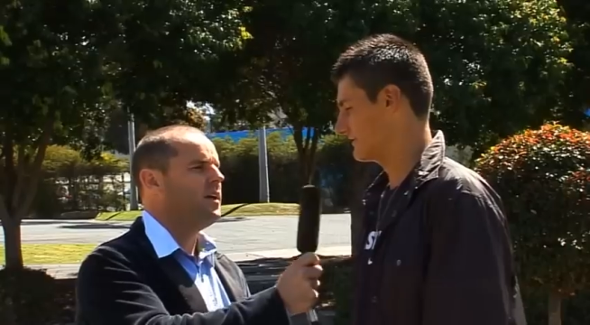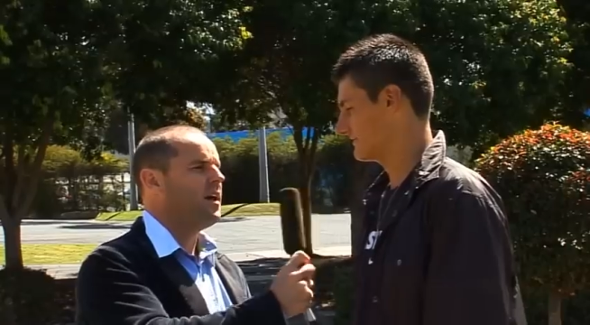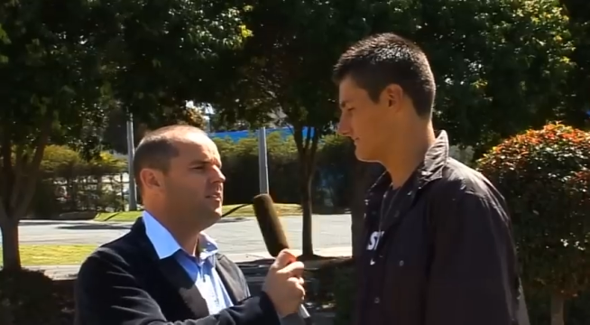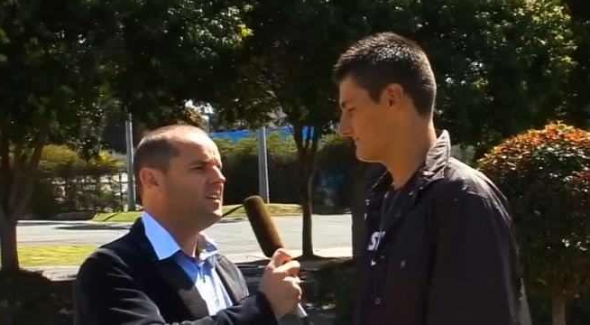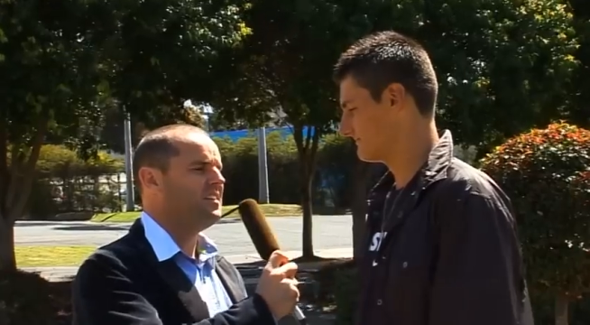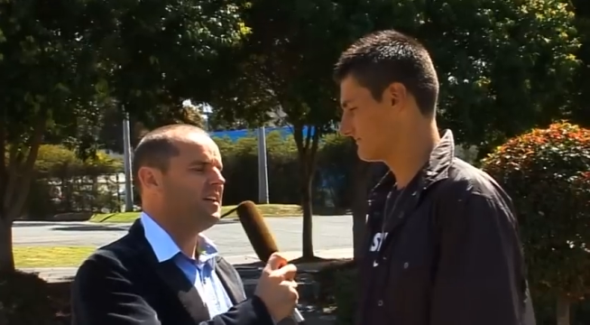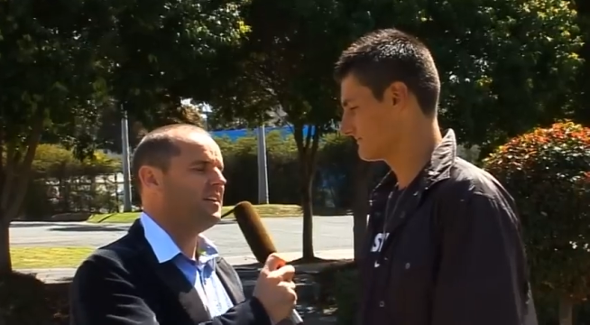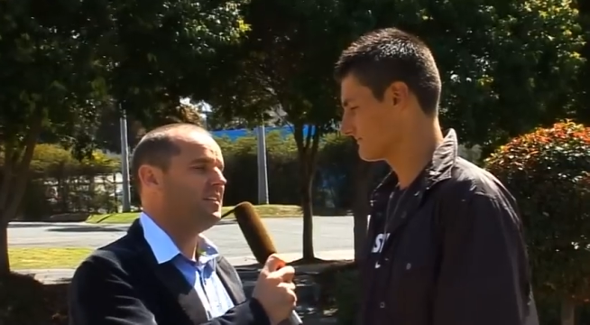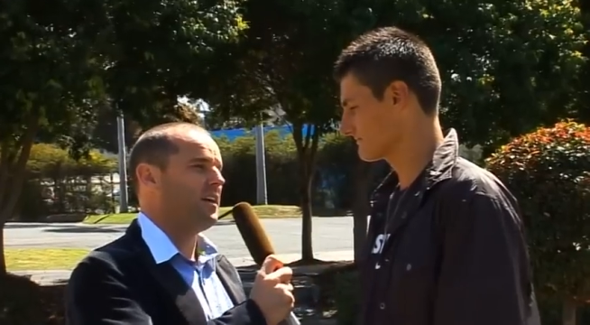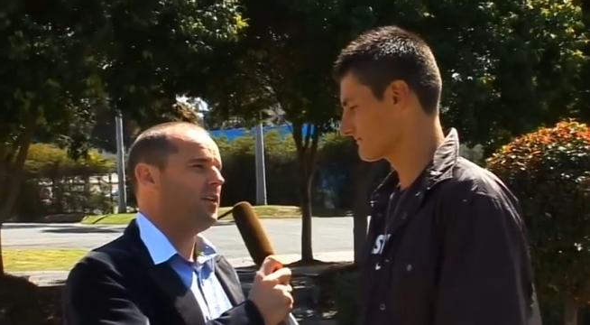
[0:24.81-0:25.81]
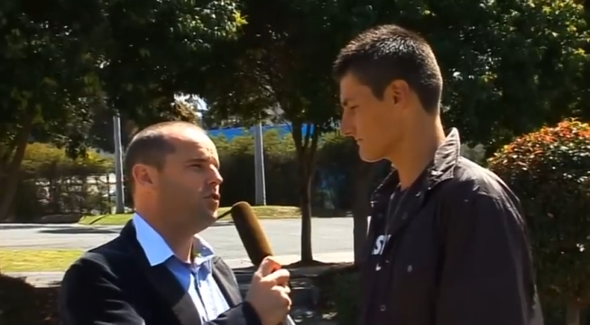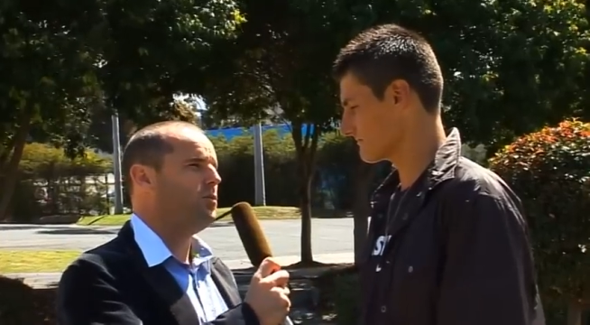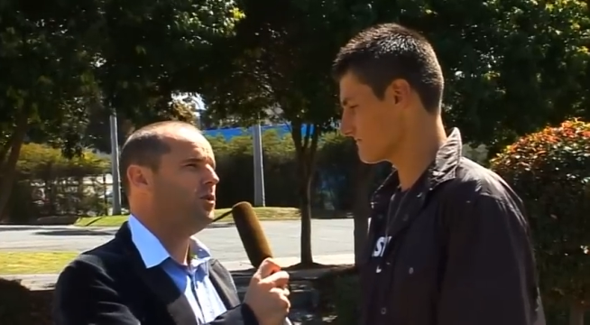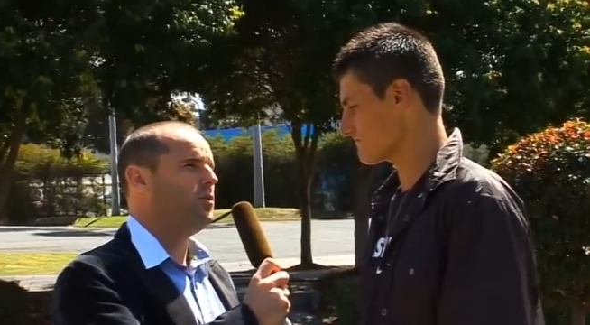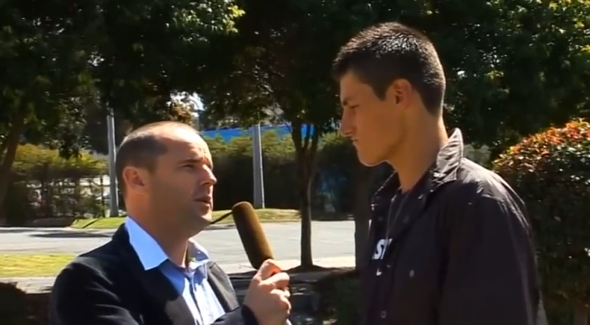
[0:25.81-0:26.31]
Speaker 1: Have you set a schedule
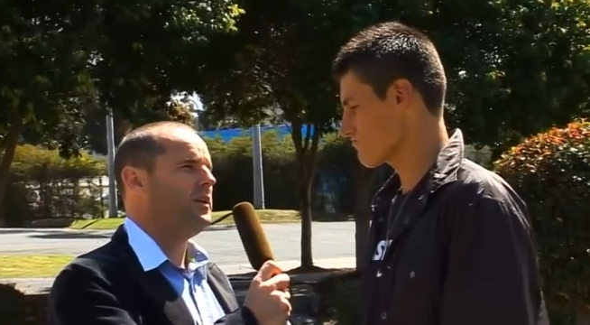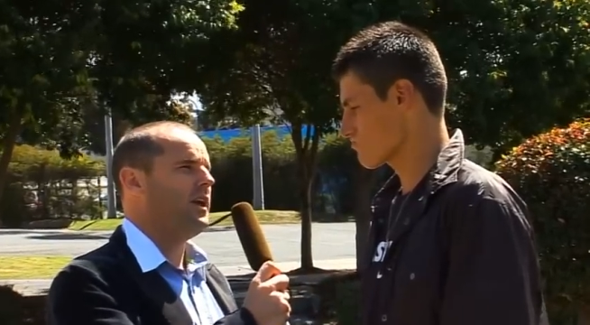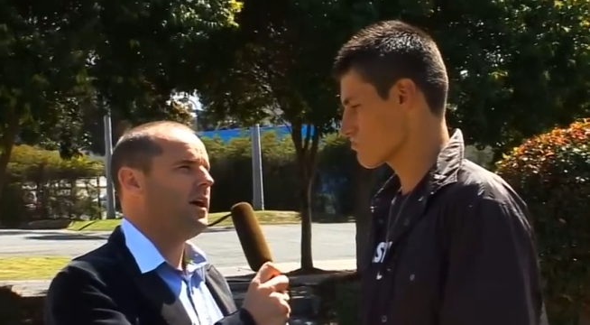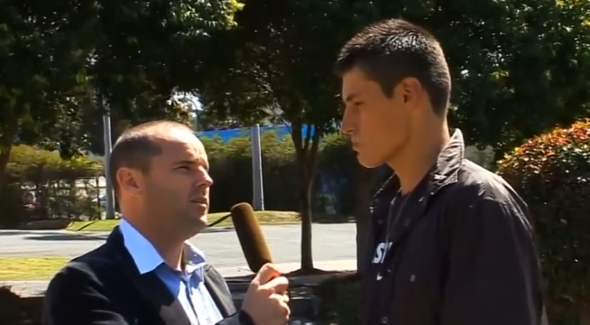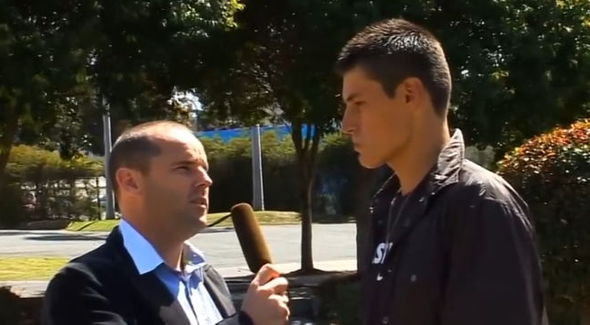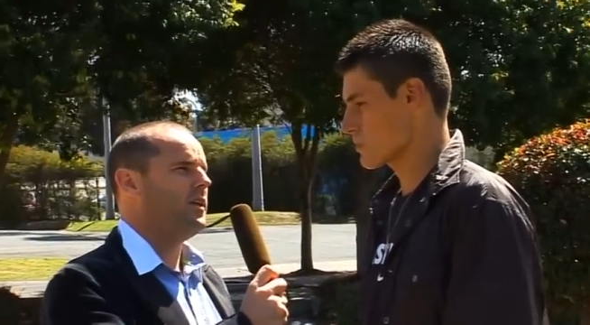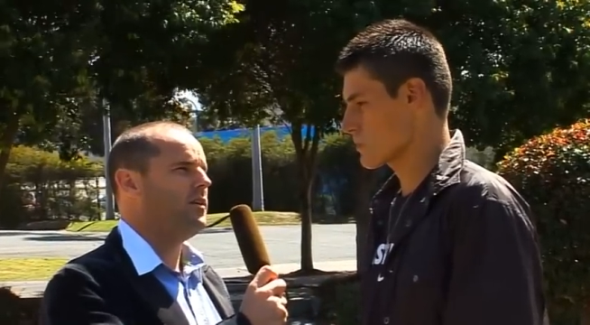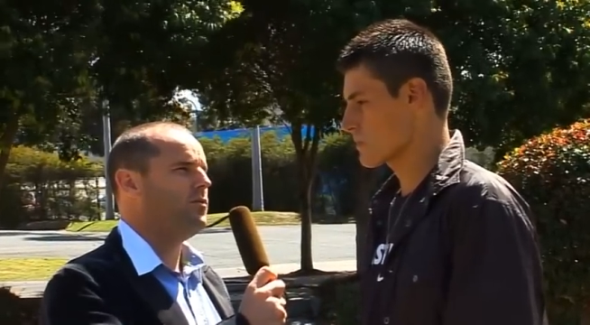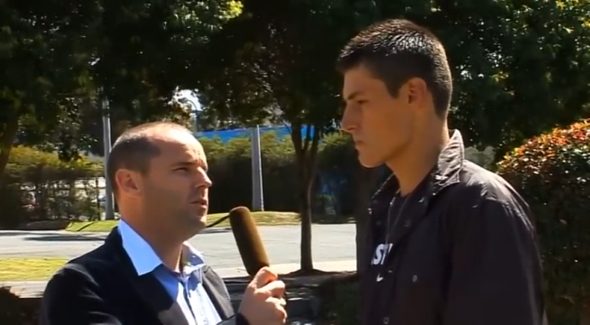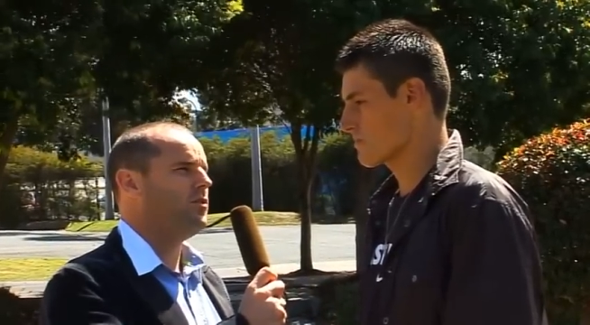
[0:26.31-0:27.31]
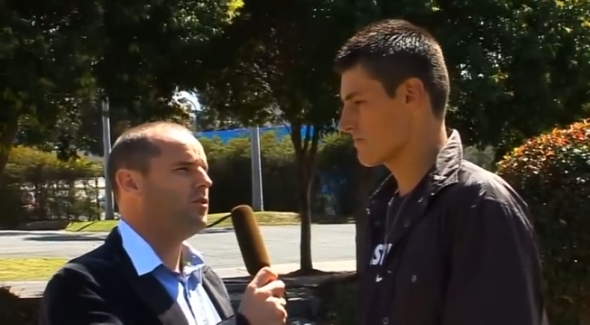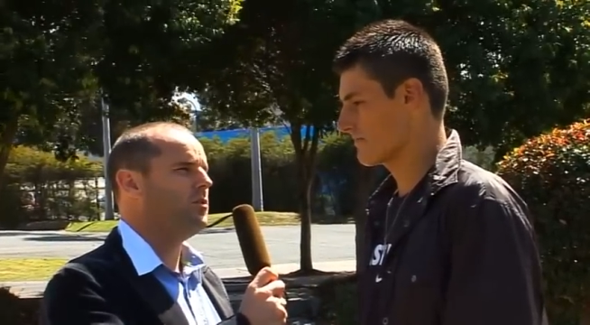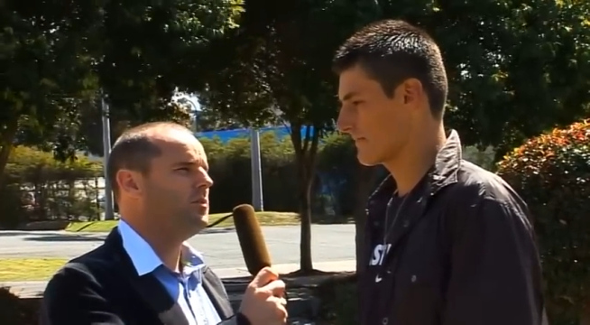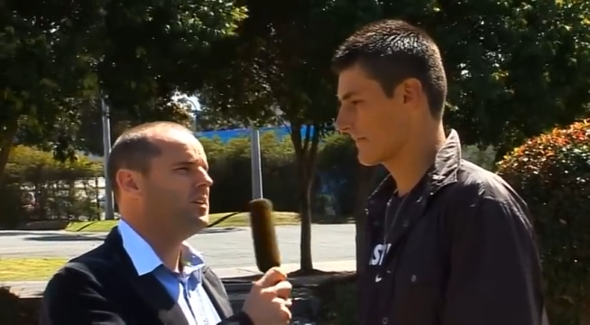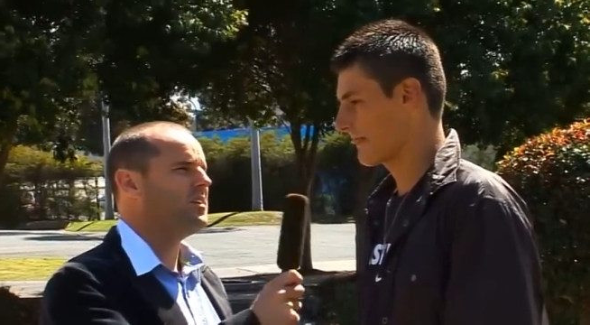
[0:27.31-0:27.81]
between now and then with
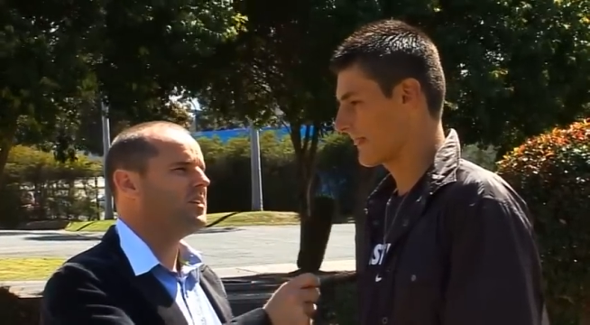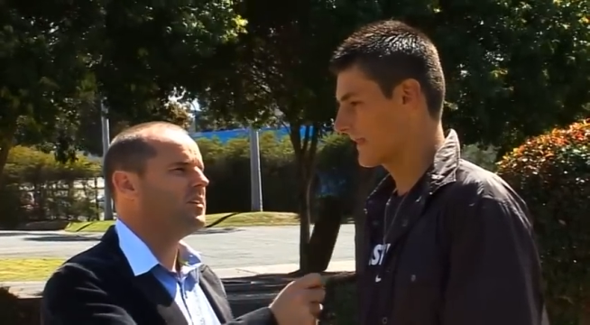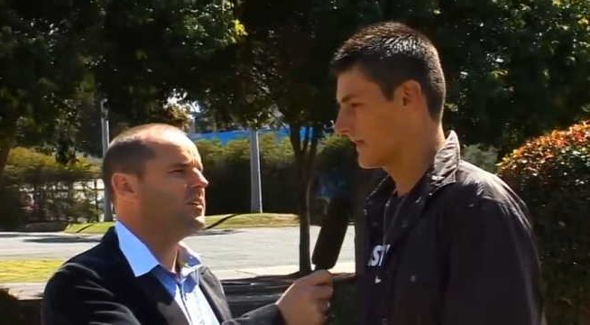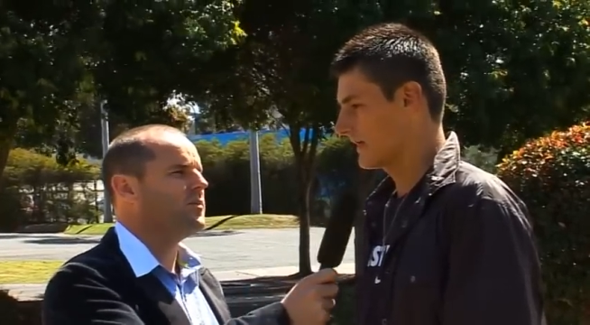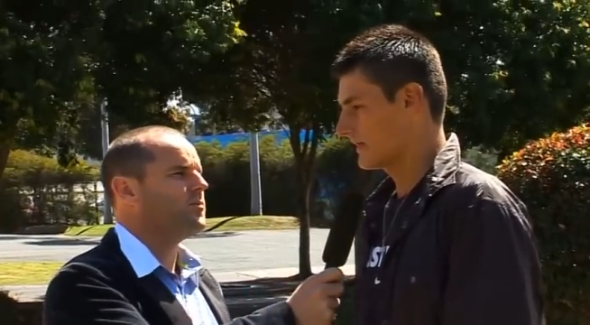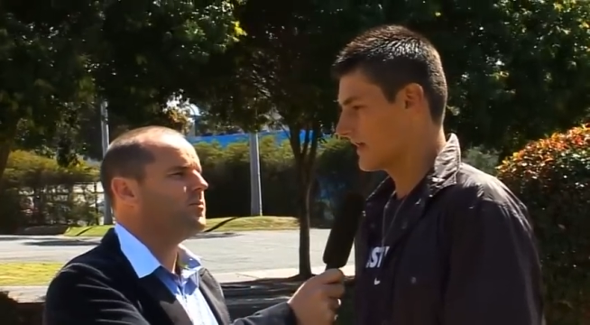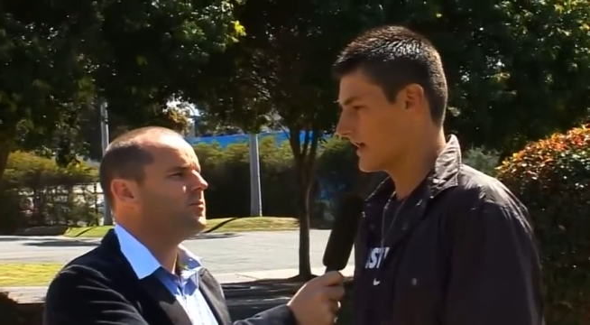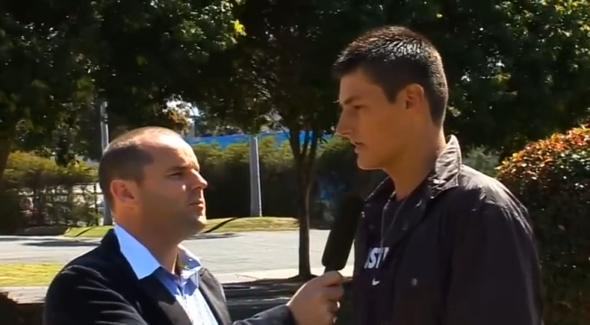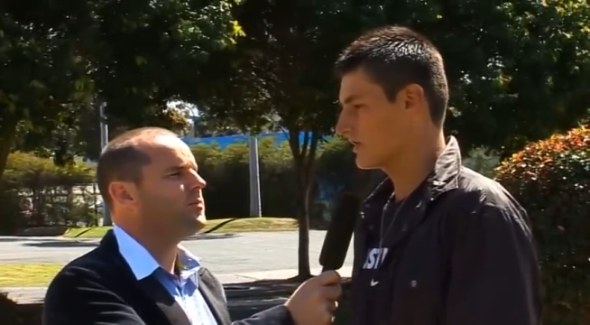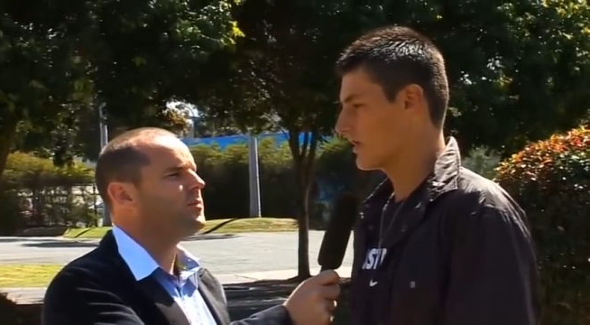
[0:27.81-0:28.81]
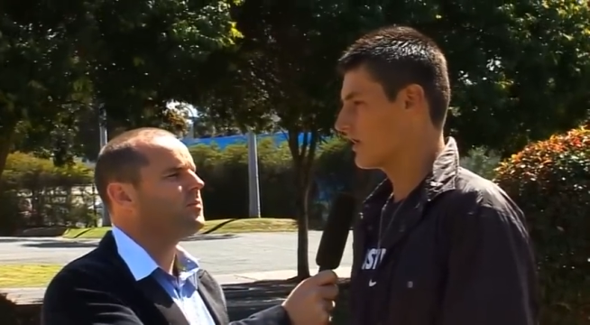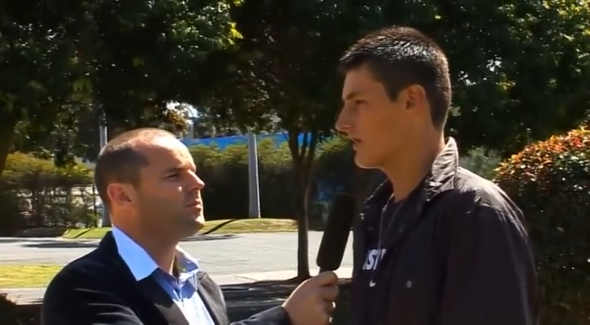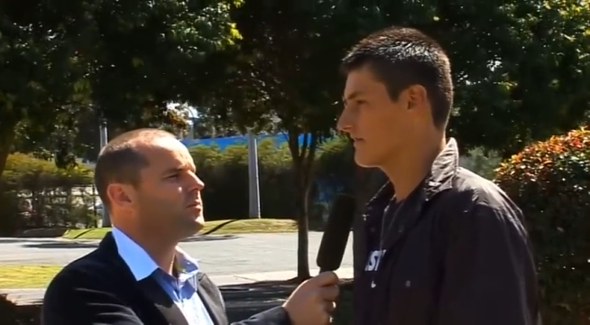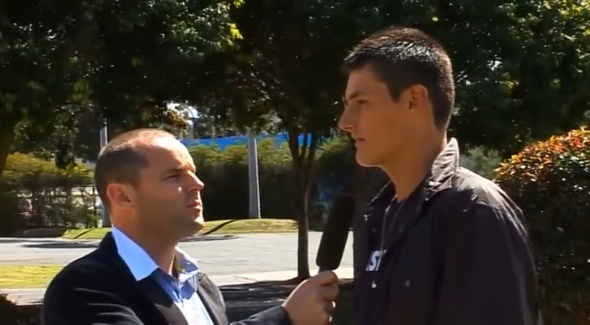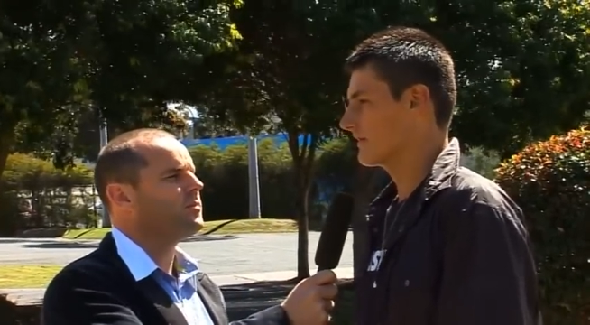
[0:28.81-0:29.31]
tournaments? Uh, no,
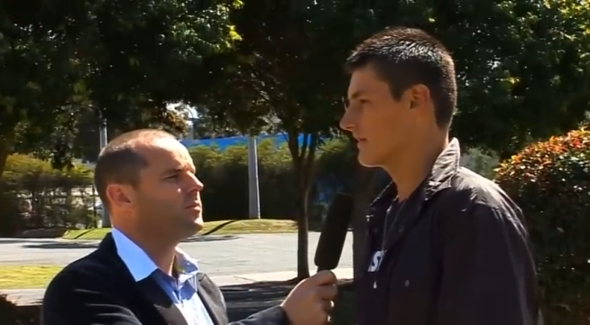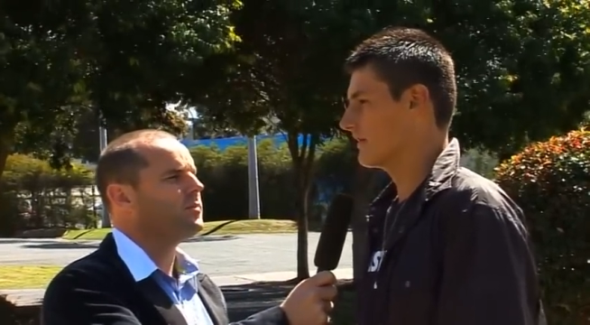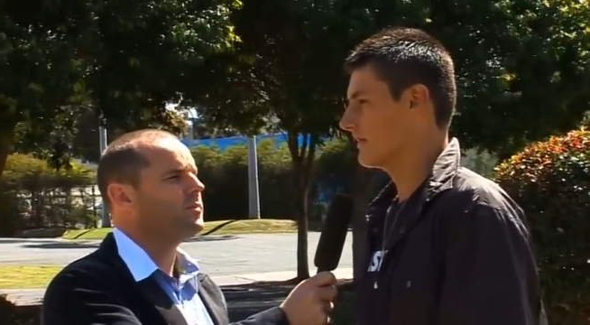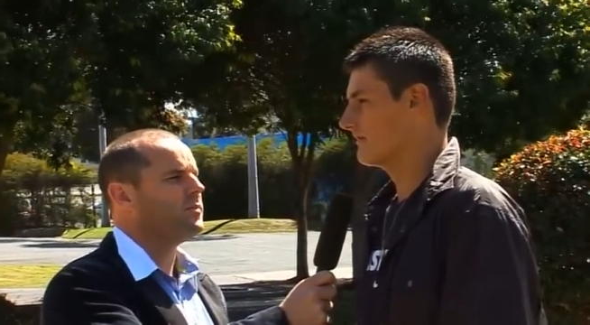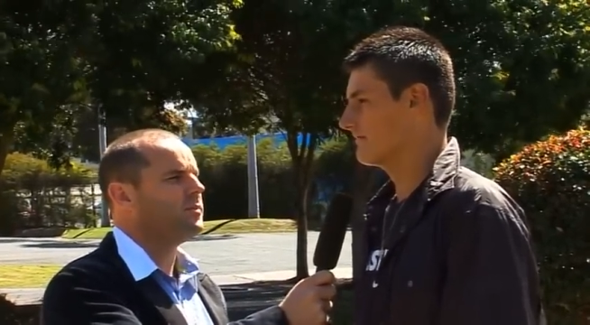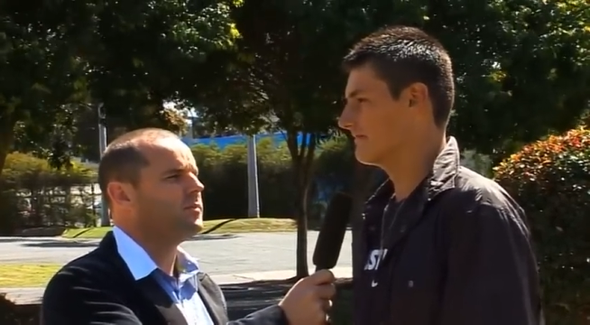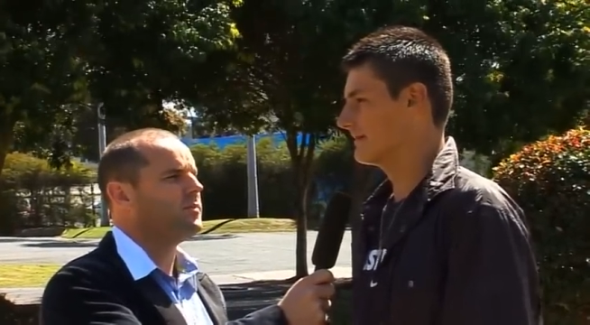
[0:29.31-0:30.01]
I think I've